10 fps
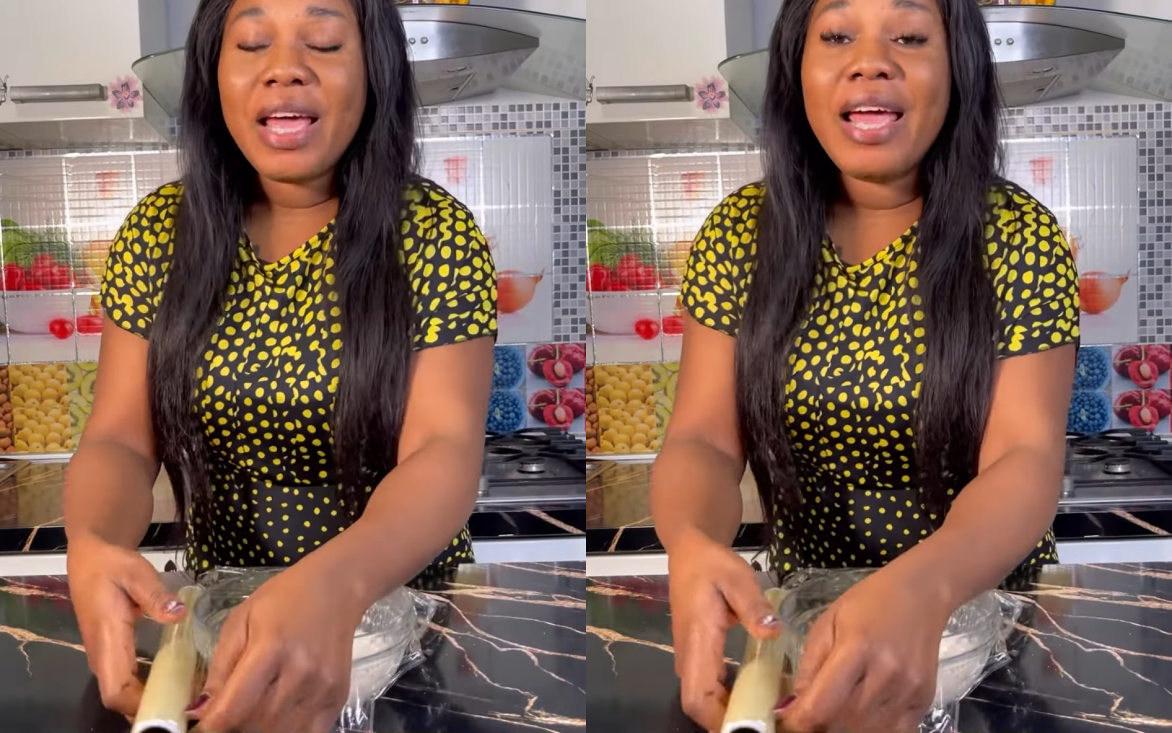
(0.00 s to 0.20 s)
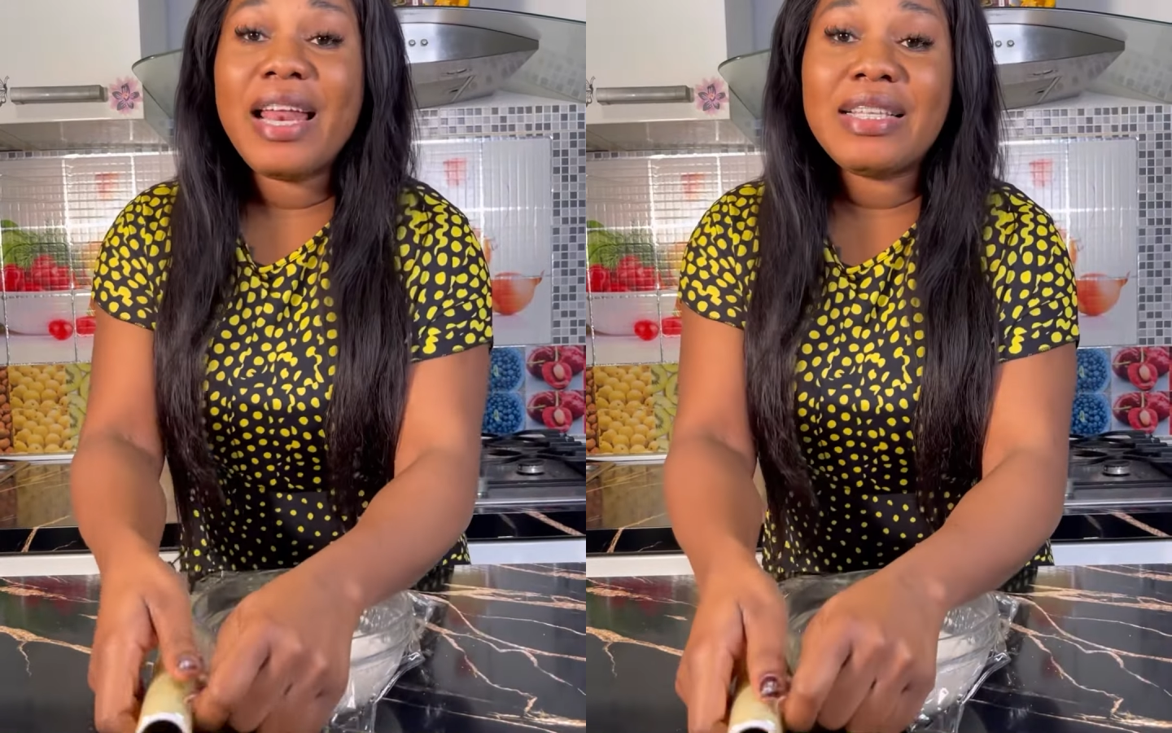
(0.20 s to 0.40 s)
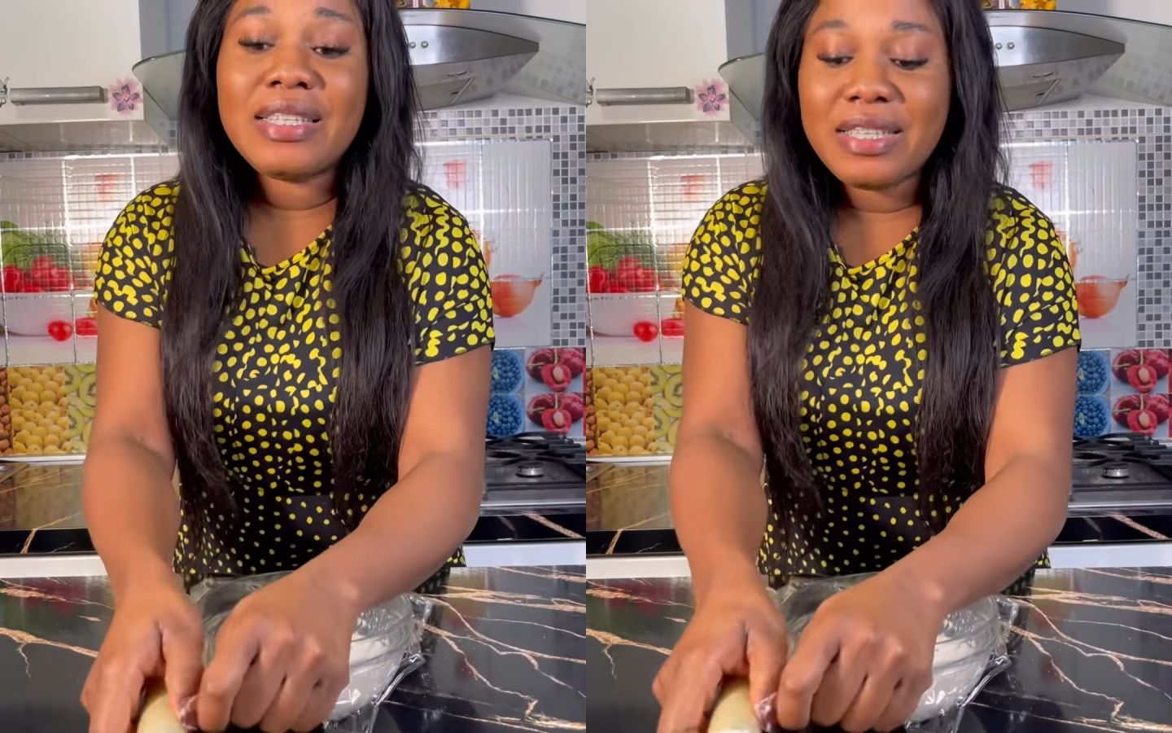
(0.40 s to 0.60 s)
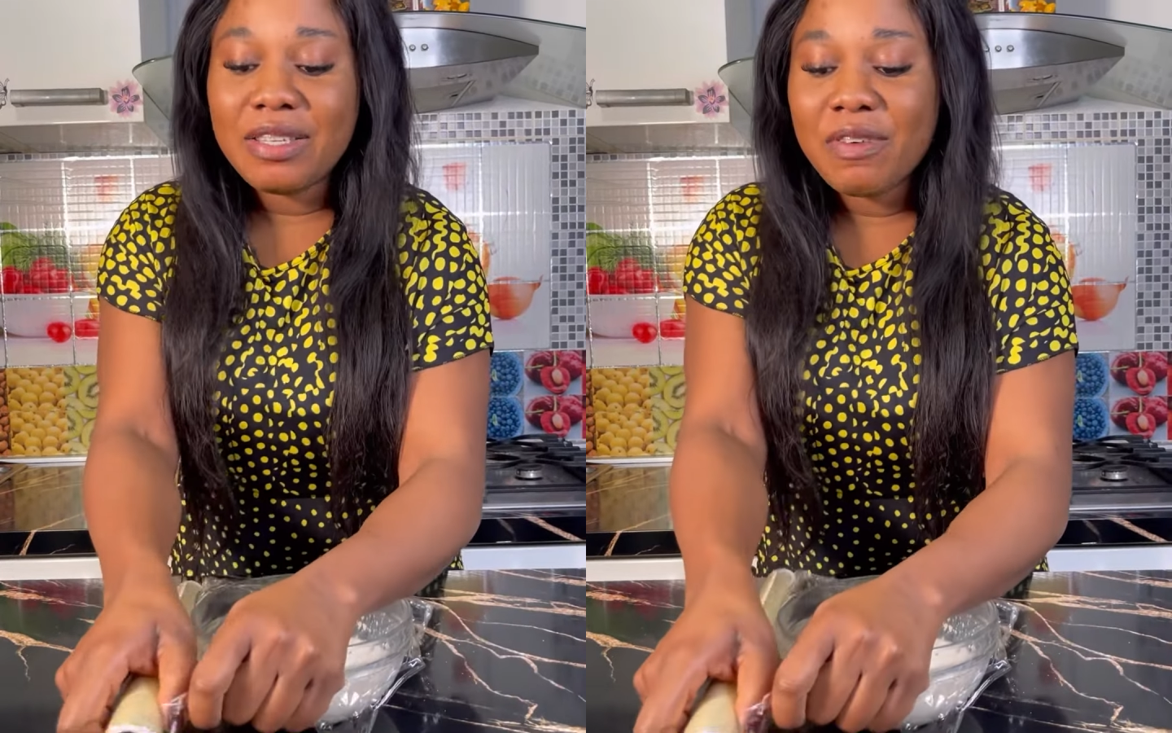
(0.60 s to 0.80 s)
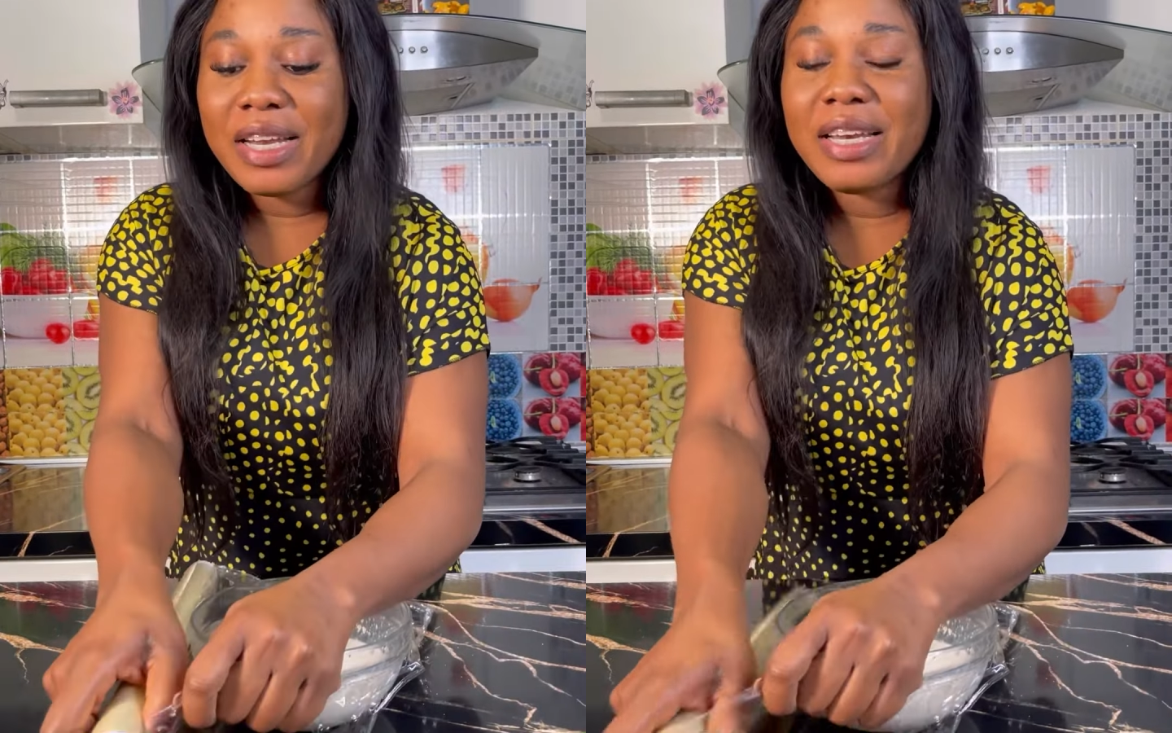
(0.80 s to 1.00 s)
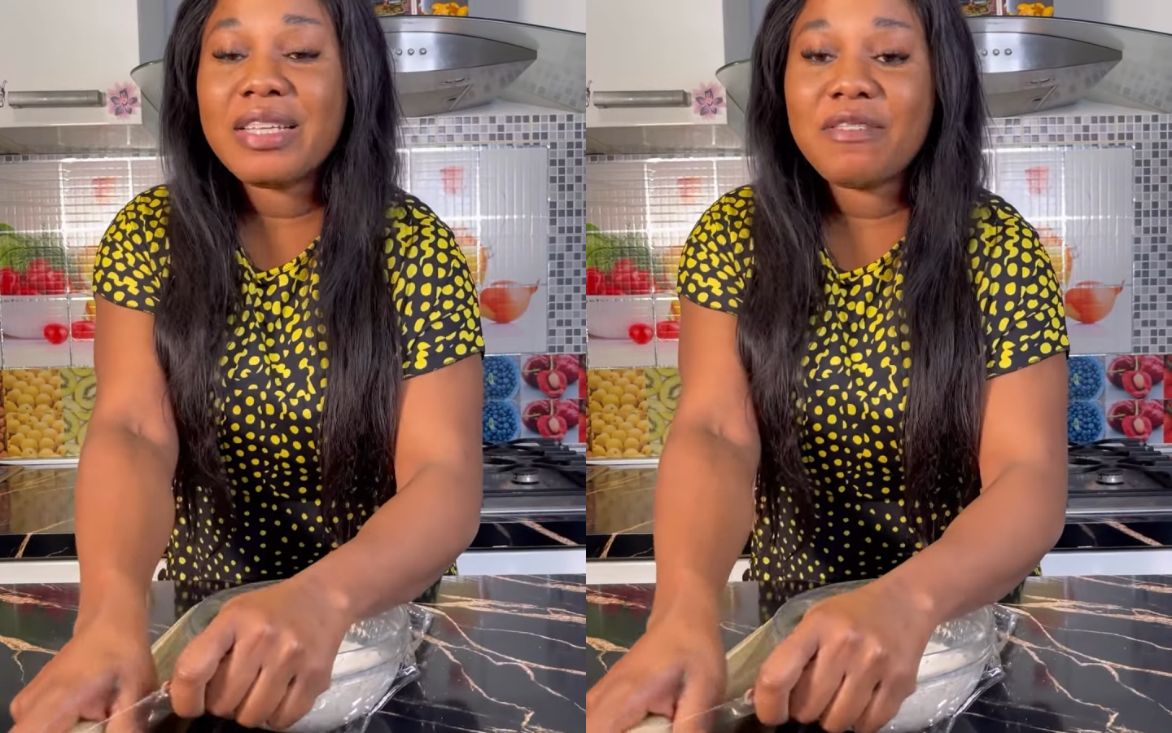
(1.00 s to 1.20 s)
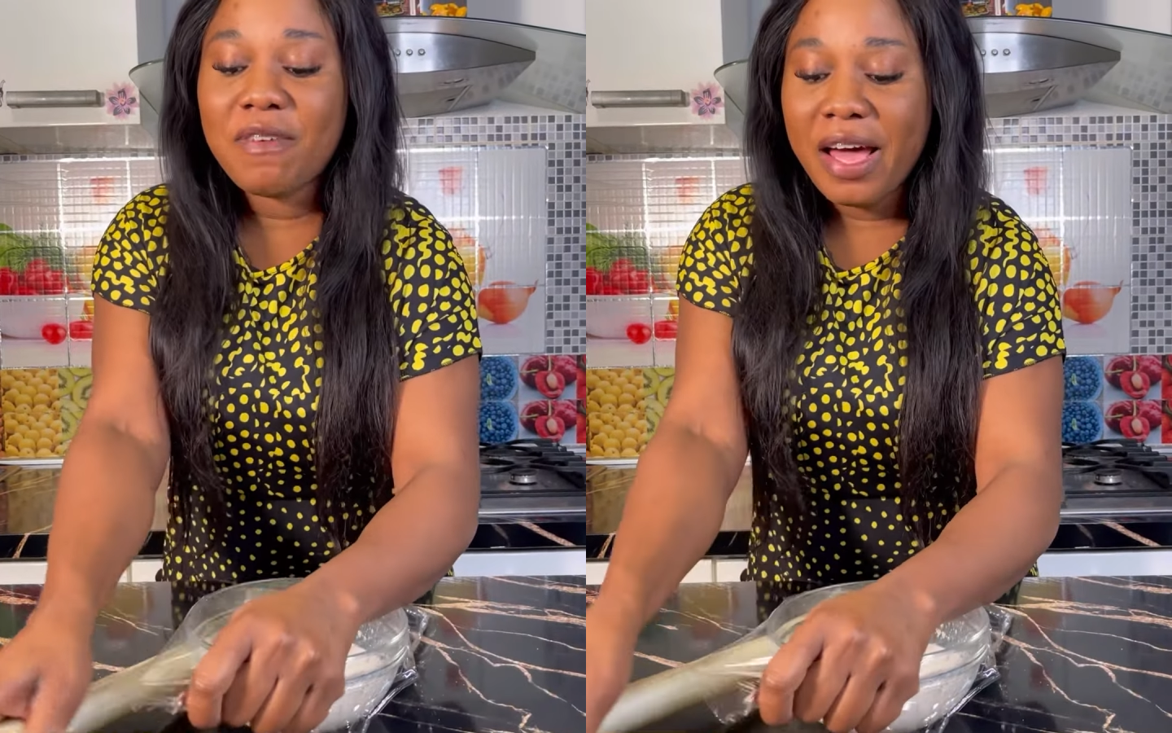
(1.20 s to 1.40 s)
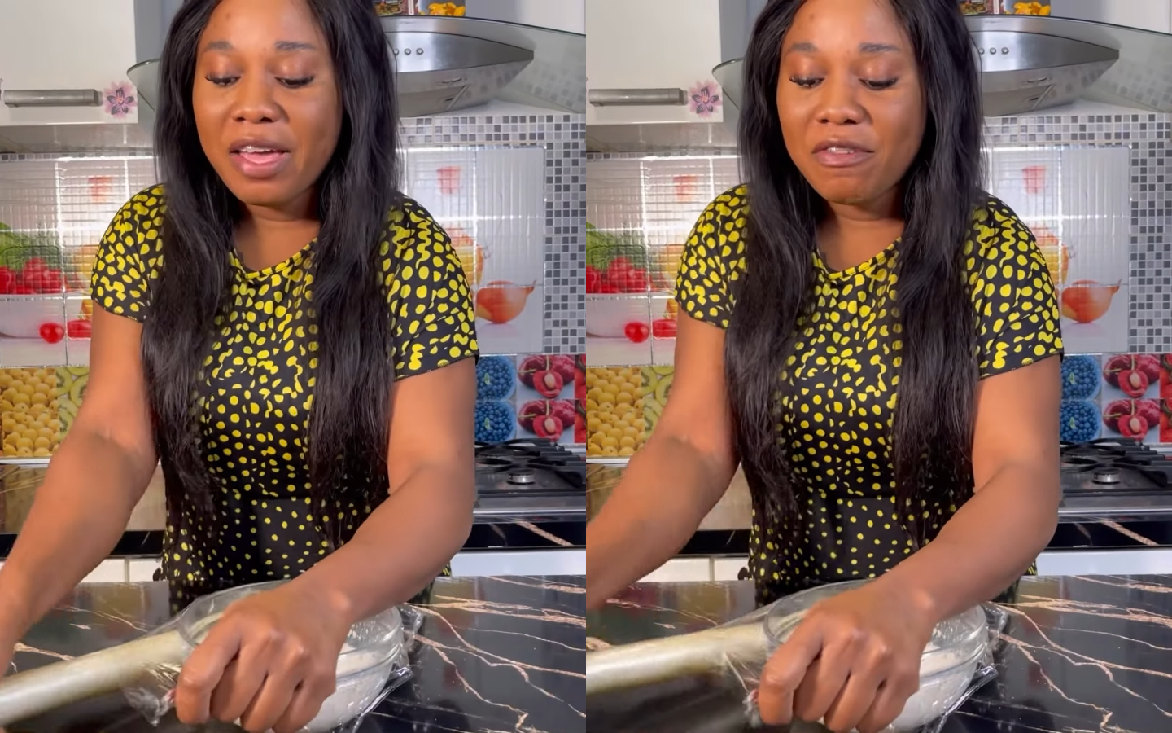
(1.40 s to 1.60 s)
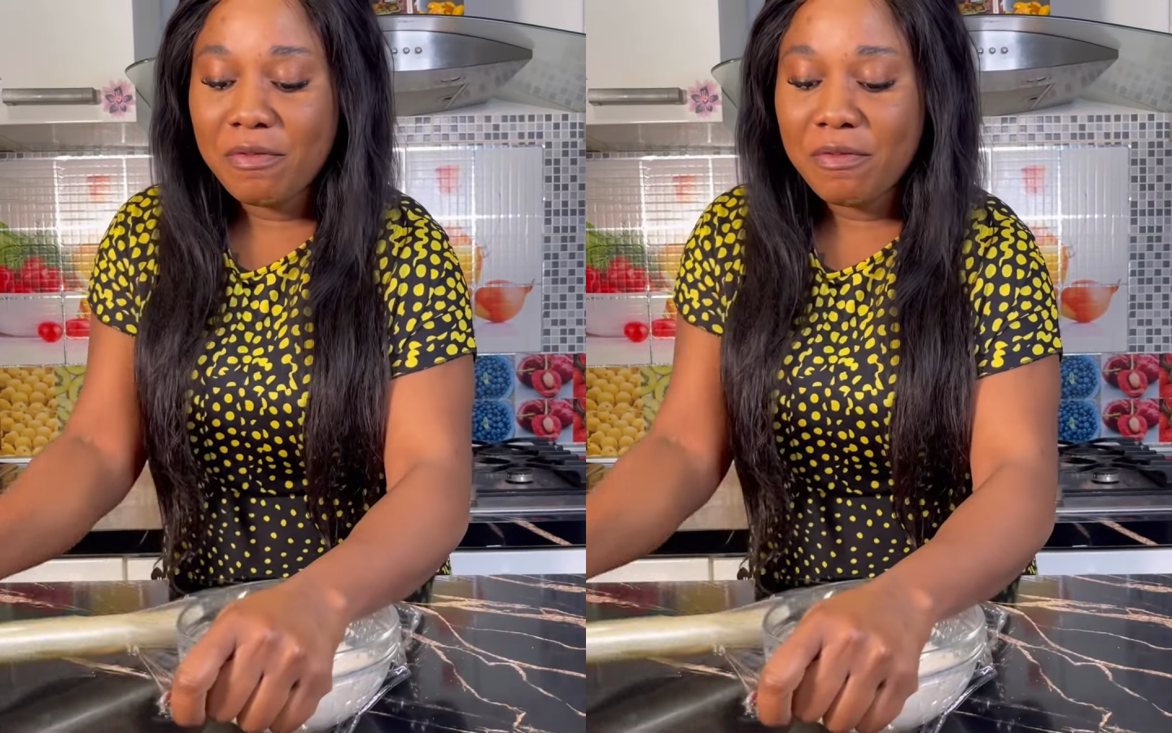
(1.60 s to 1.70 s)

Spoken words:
and let it sit for at least 5